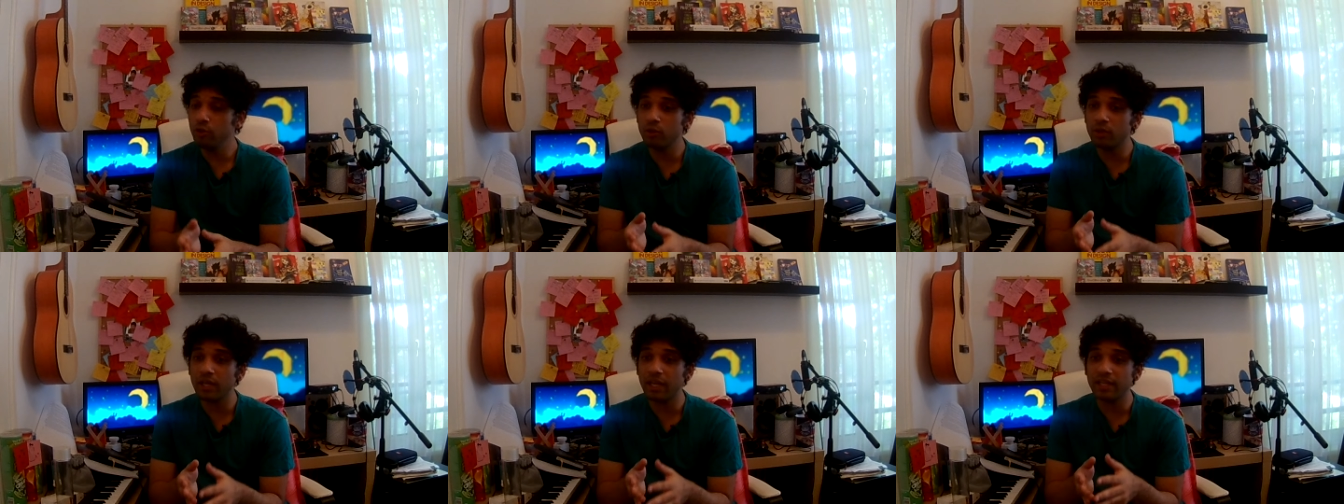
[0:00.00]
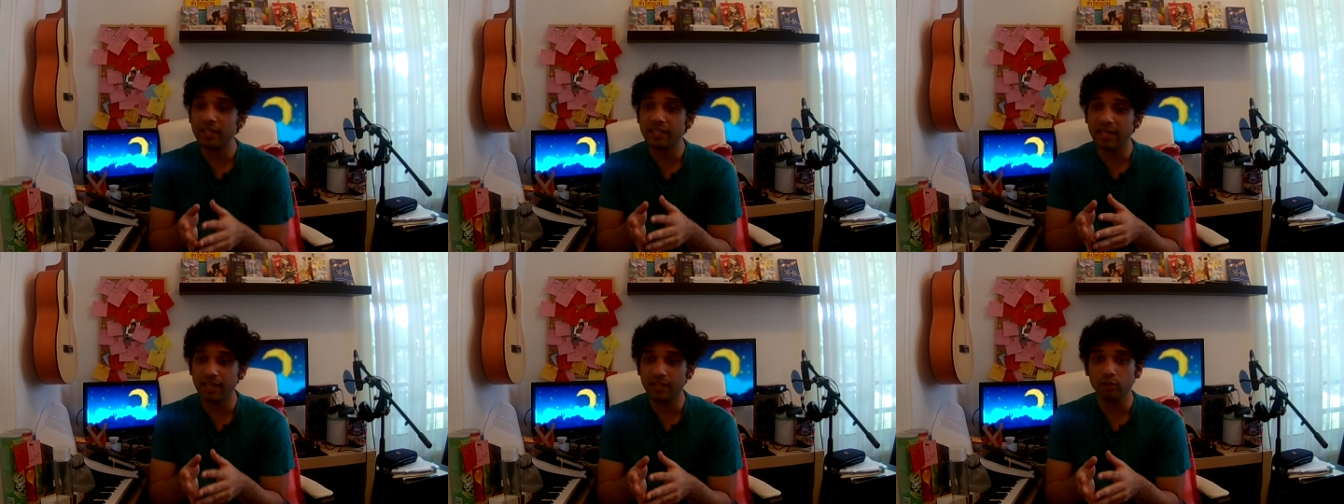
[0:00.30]
you
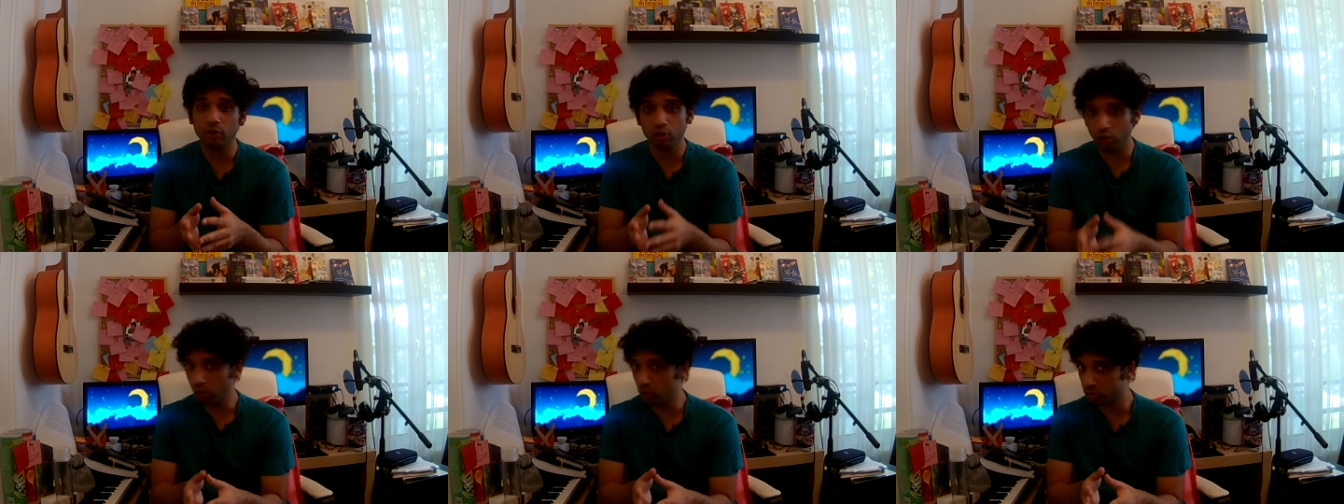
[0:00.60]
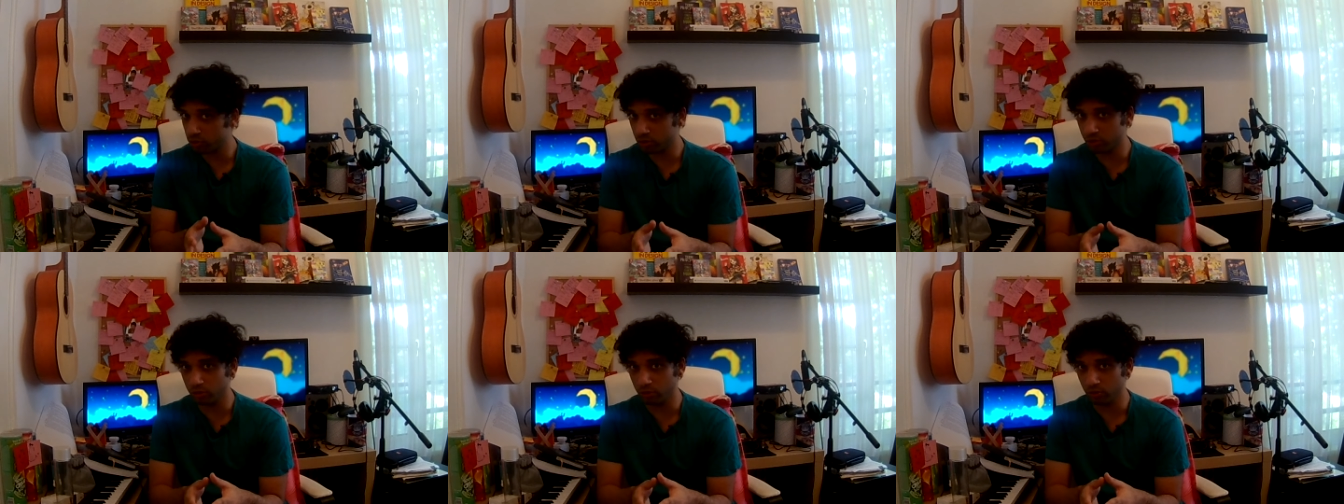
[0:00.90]
can get
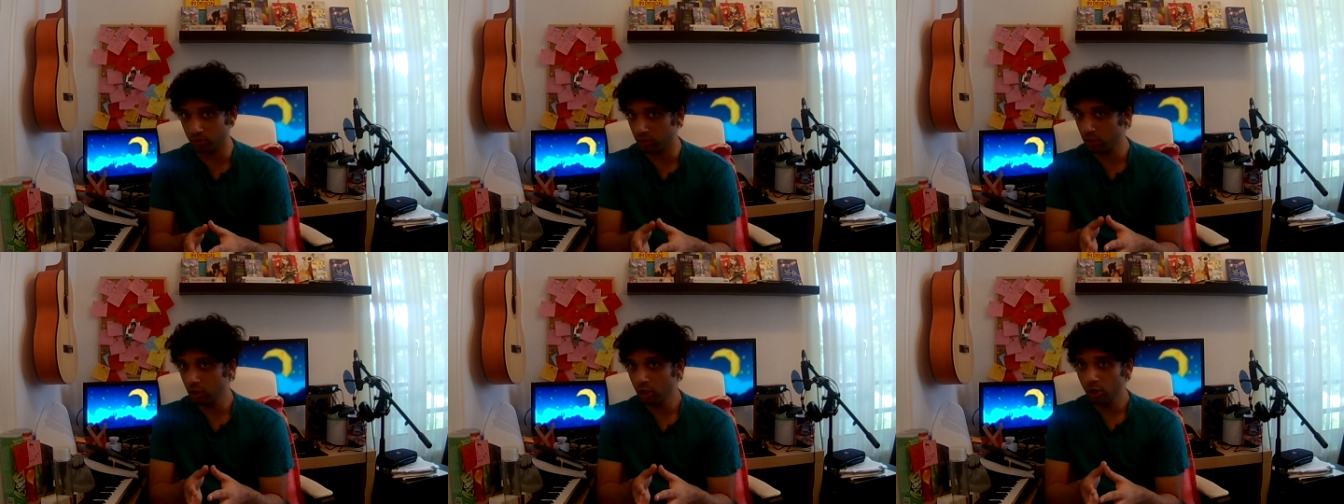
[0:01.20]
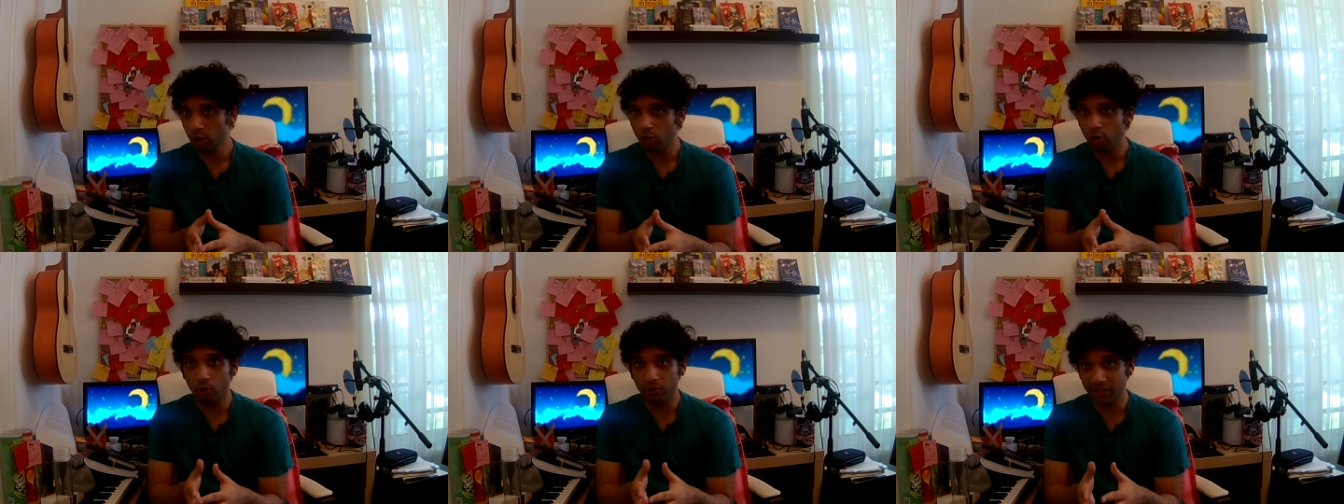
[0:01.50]
close to
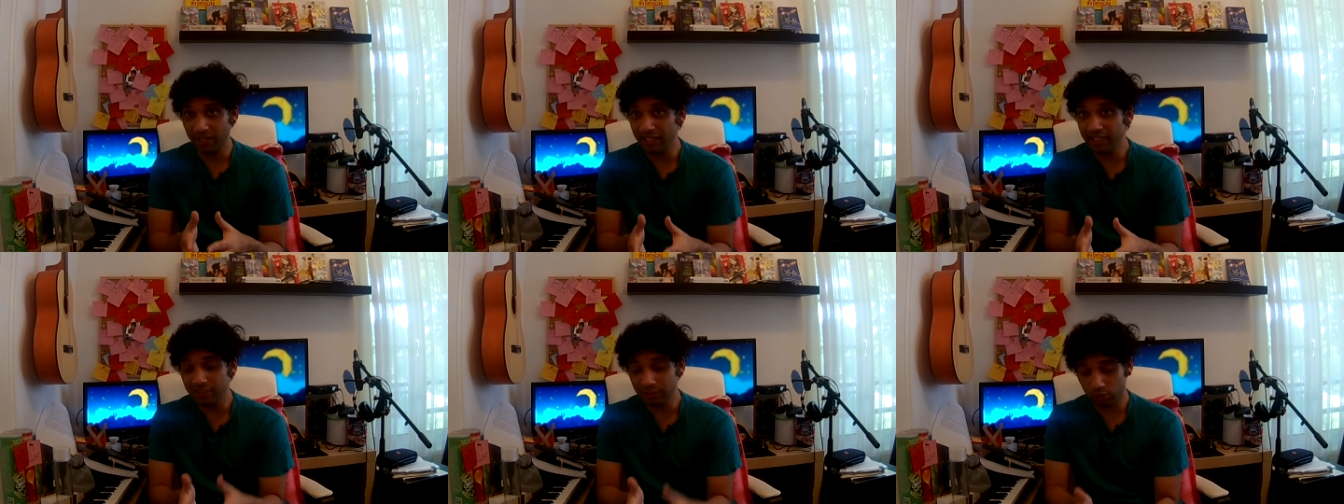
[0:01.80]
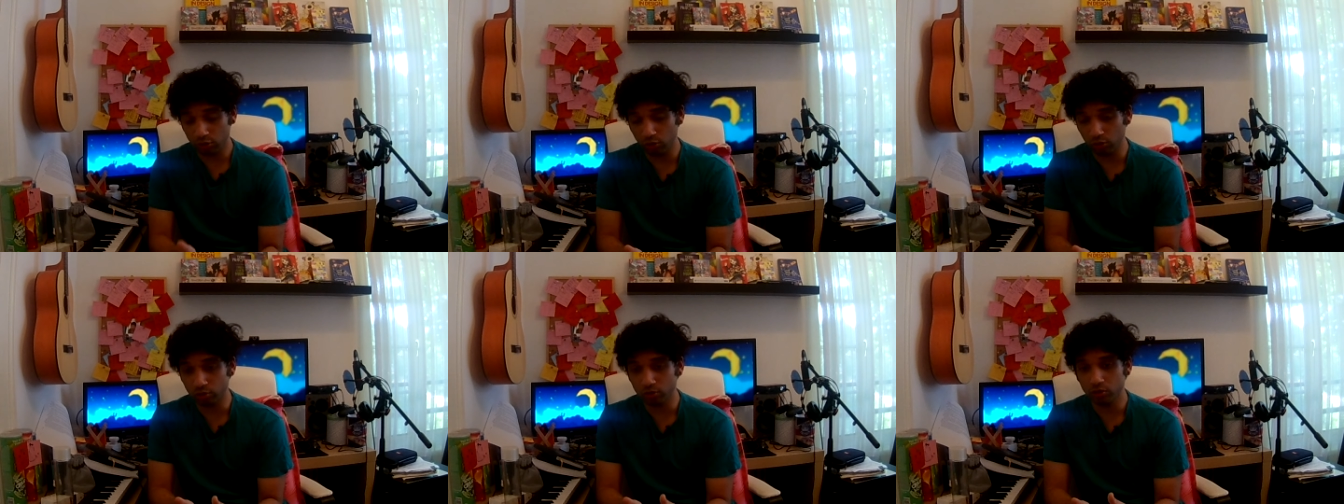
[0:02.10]
or
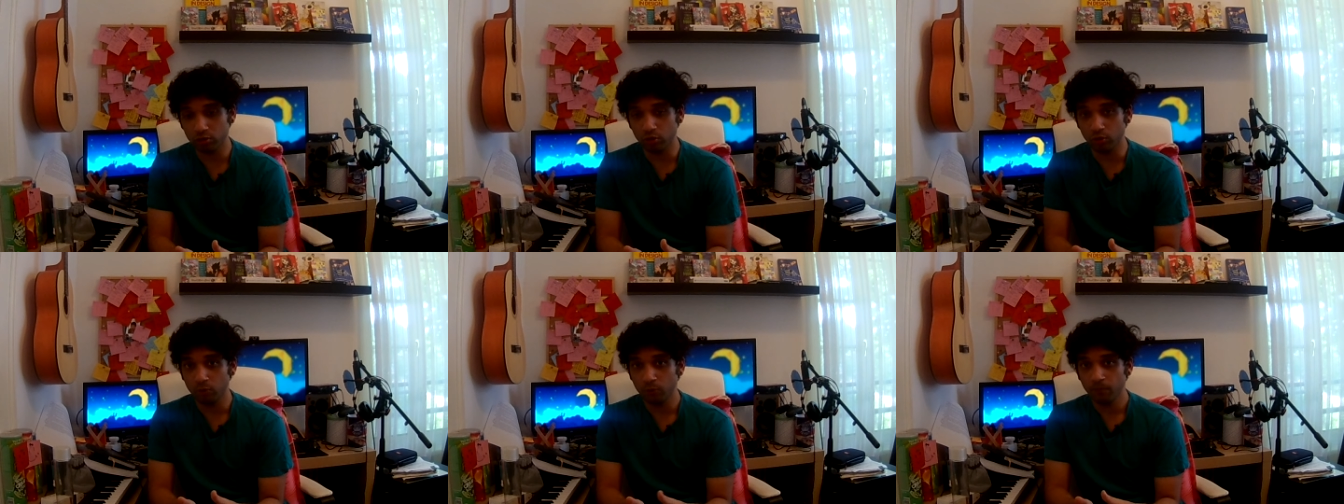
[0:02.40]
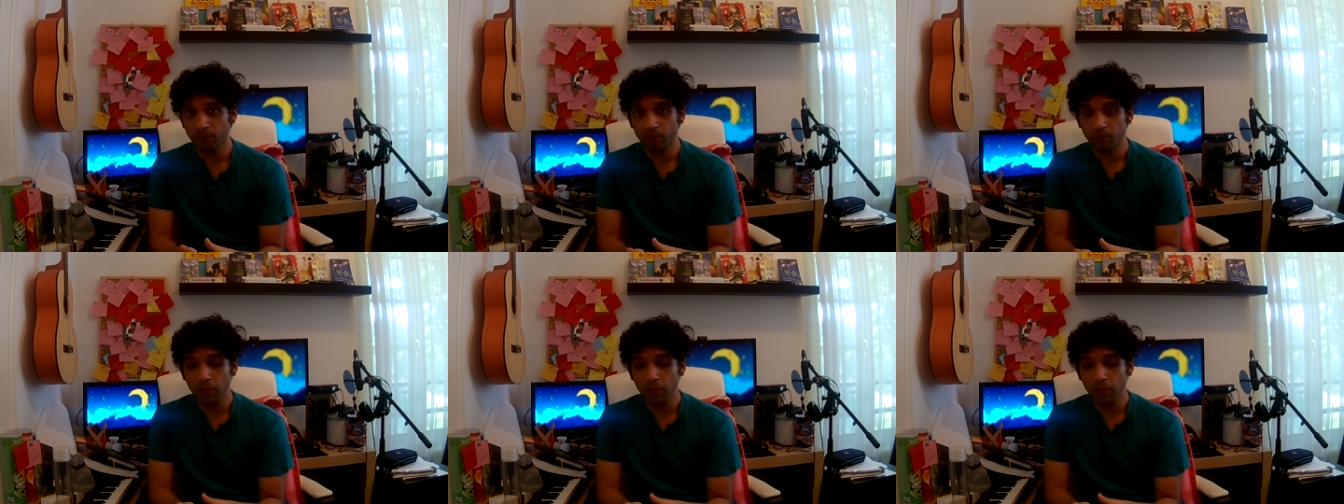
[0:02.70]
is close to.